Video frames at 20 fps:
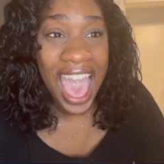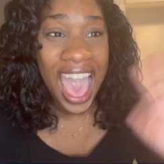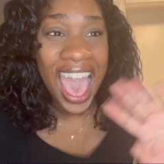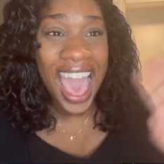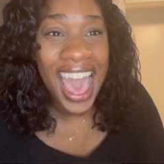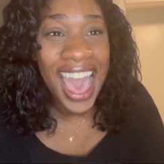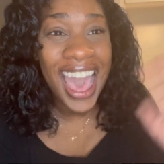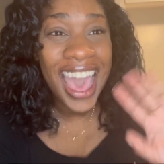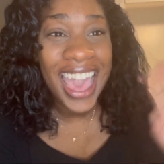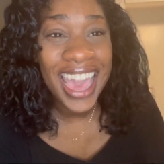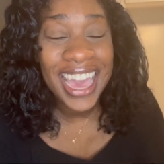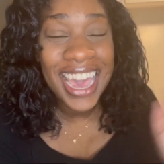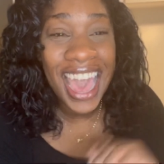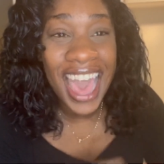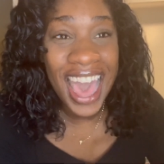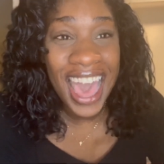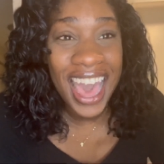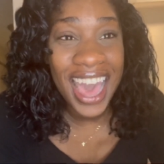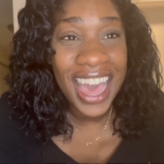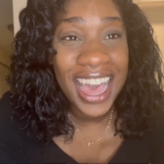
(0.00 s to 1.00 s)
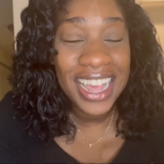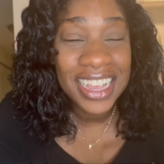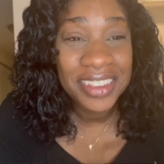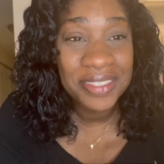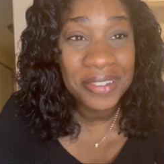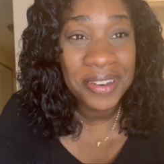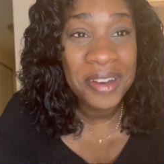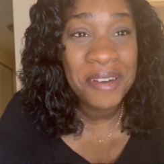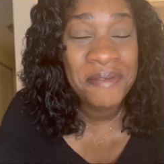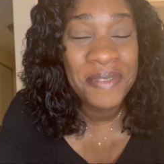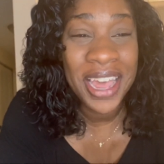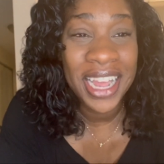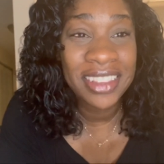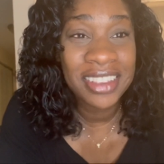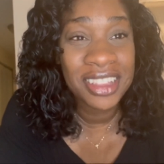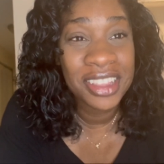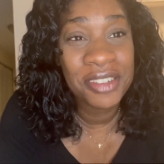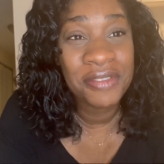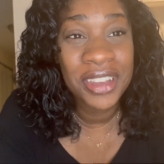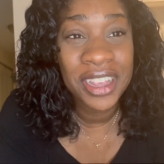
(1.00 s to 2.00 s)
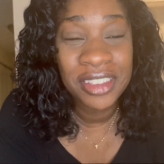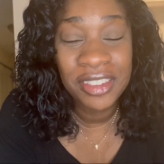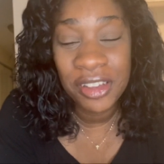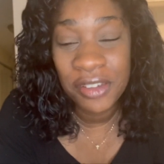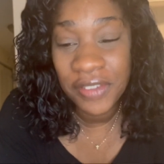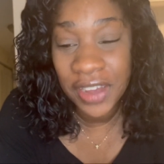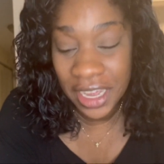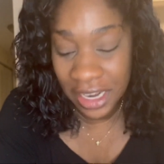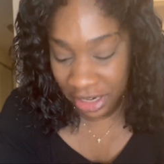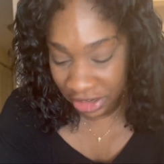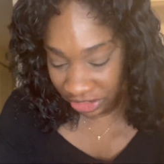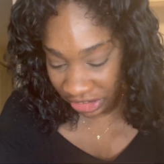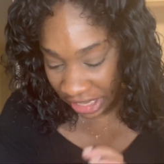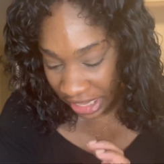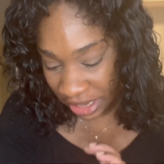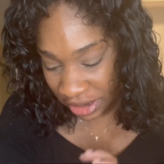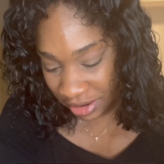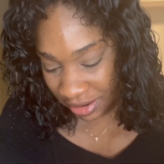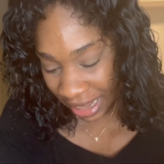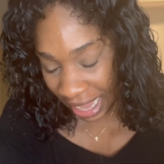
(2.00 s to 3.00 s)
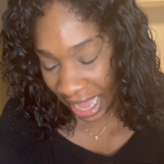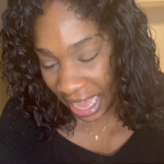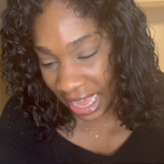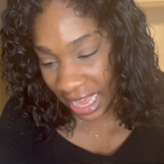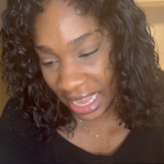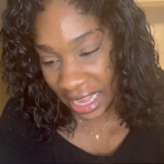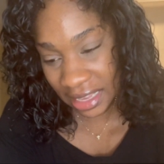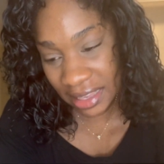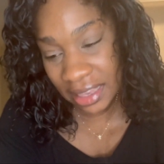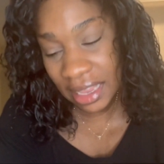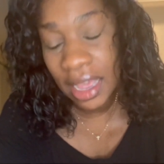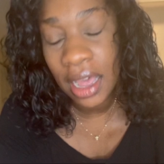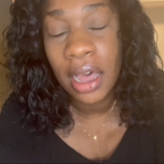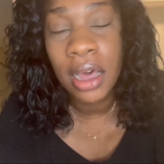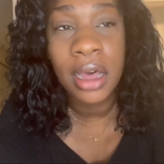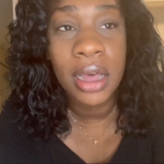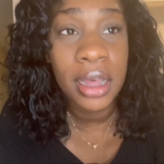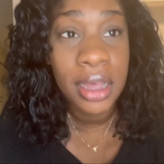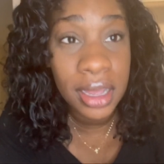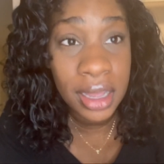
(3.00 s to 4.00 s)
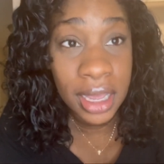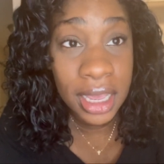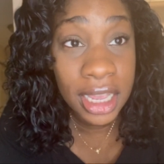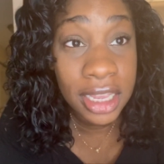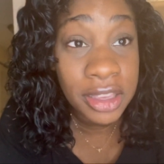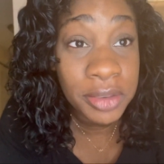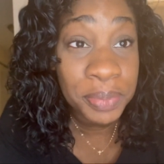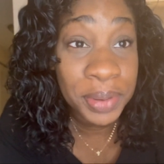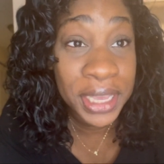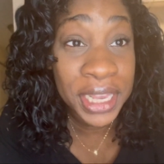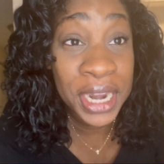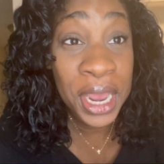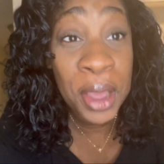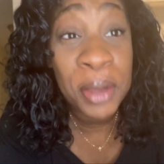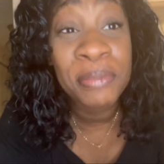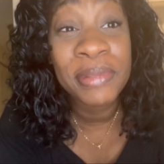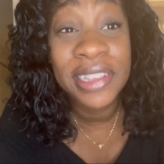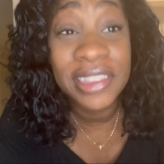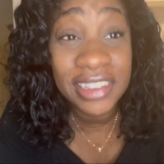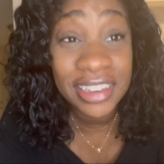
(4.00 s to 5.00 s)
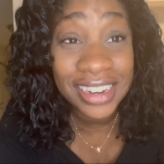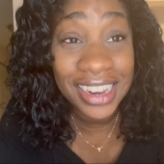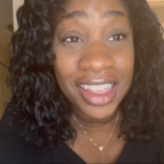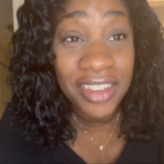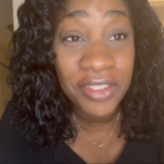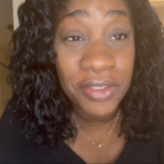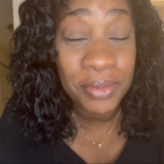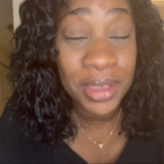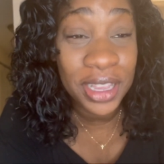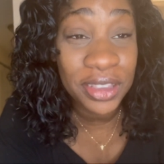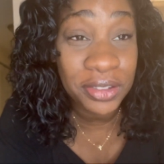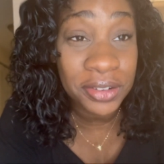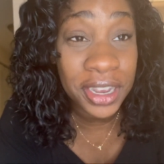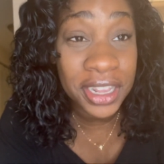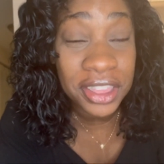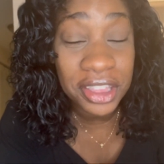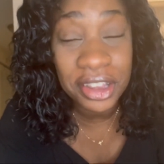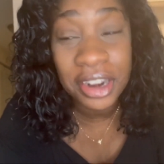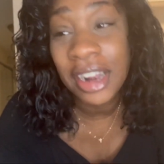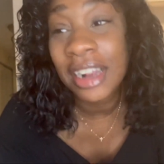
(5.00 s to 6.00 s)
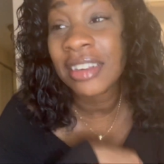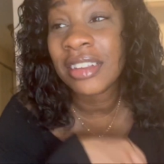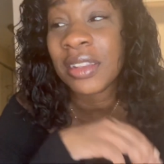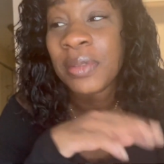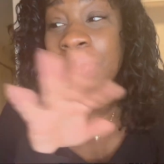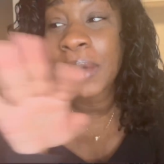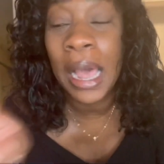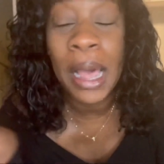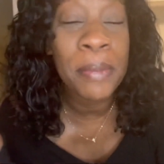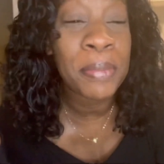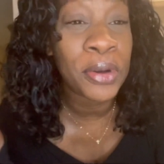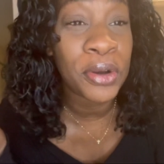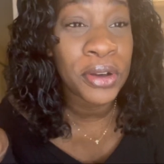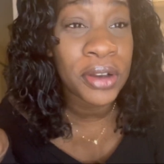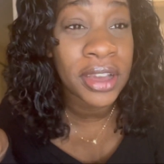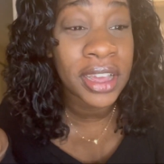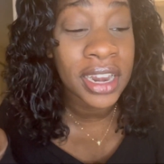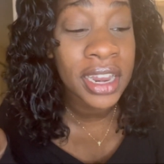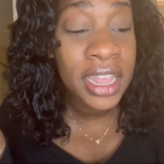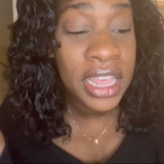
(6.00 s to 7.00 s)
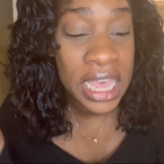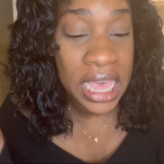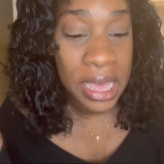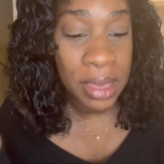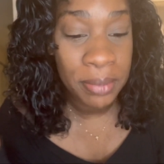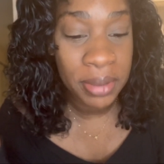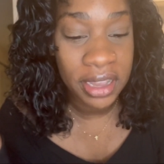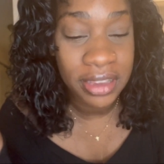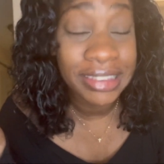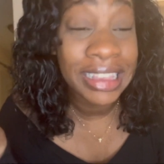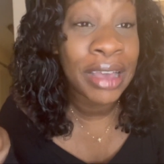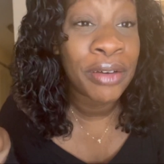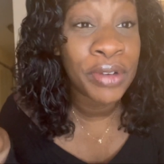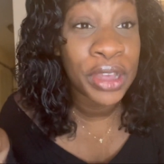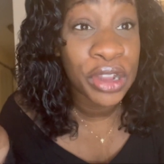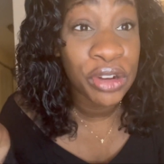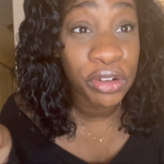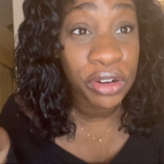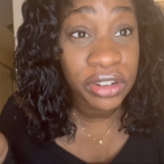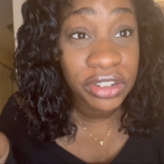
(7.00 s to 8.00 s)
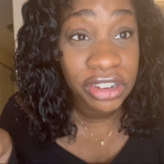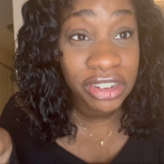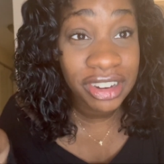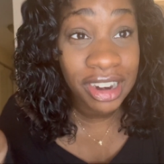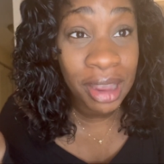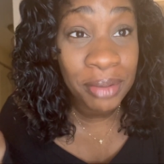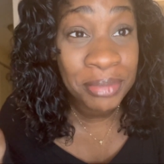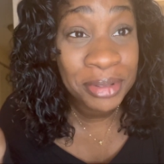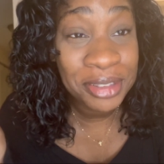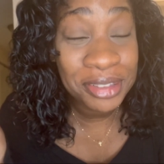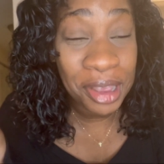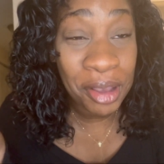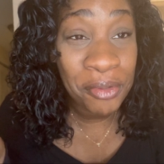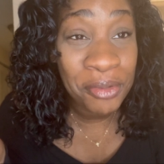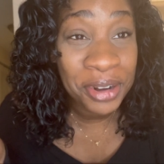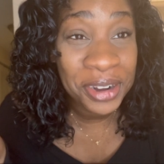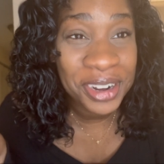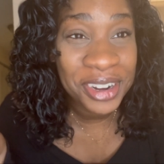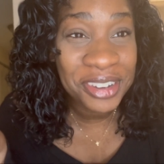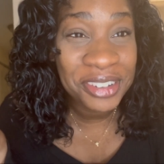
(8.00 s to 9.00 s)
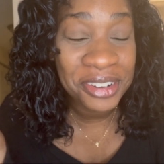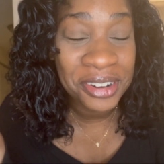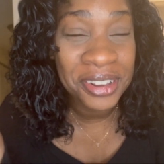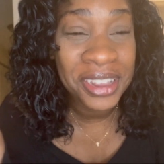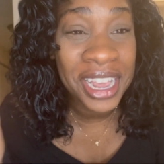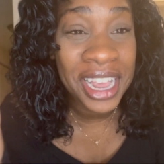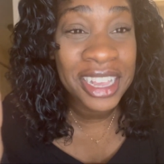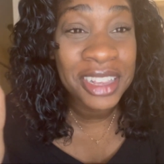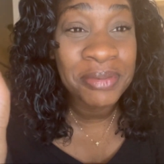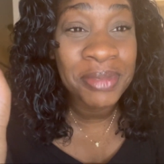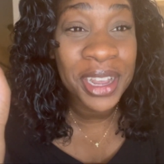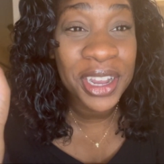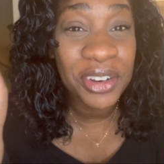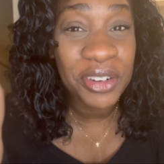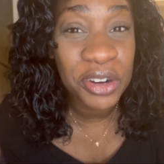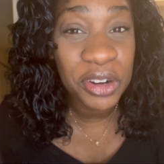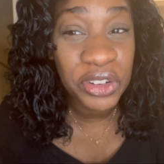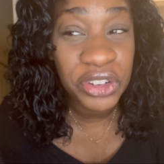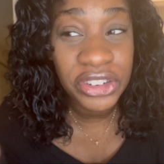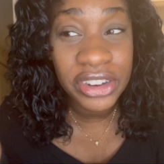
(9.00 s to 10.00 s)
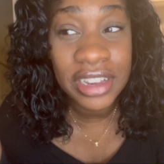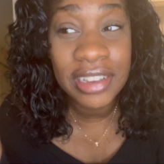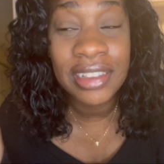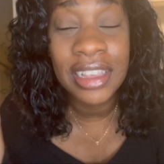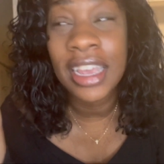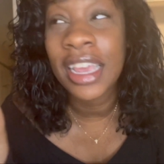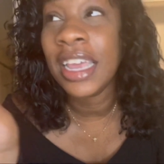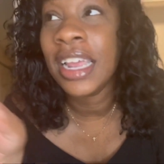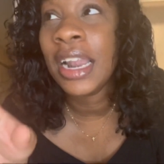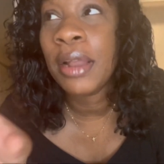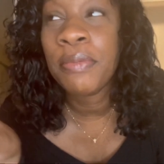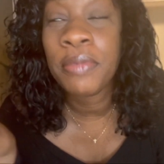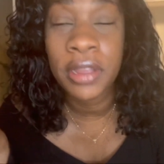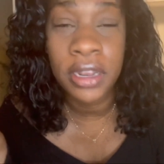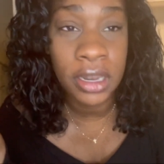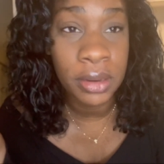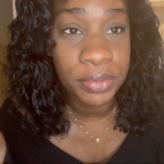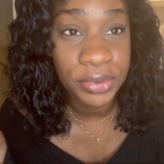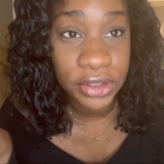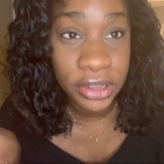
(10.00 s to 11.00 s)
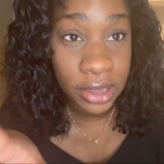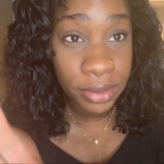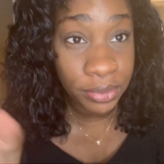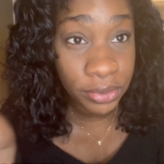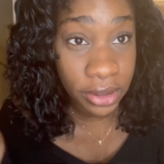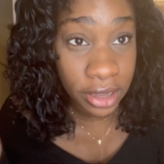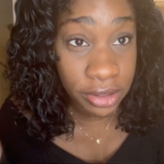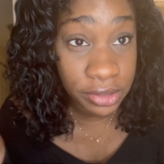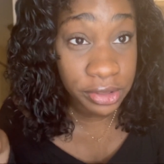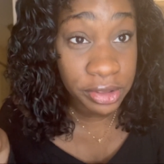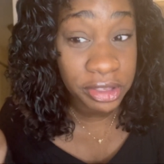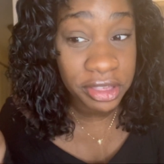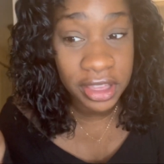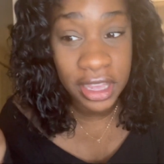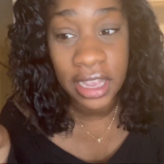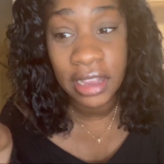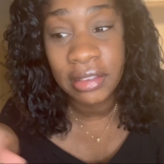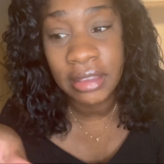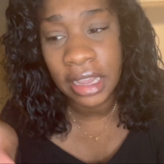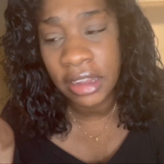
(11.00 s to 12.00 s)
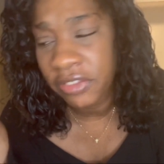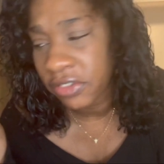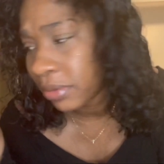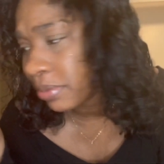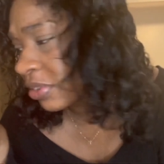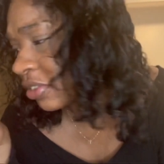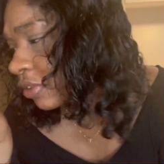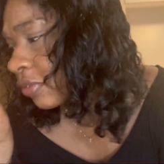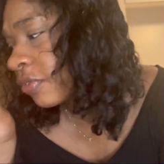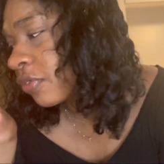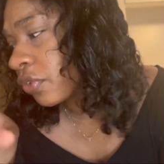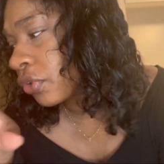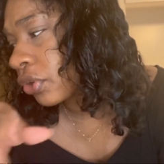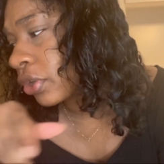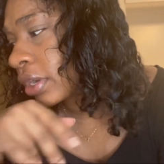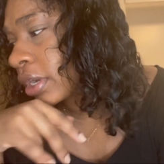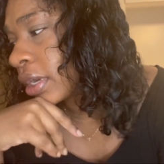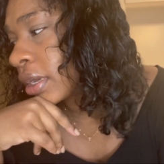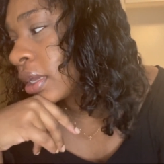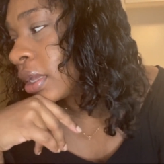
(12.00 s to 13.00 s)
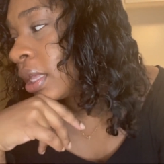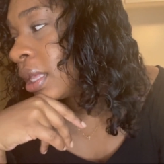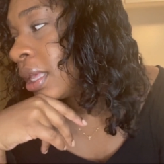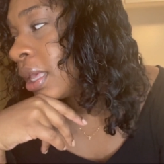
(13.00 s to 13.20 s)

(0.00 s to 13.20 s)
Hi guys, welcome back to the Vessel of Honour channel, guys. It's been a busy day for me, so I thought I'd just pop on because I went grocery shopping, so I wanted to show you guys my groceries, and I picked up a couple other things like from Sephora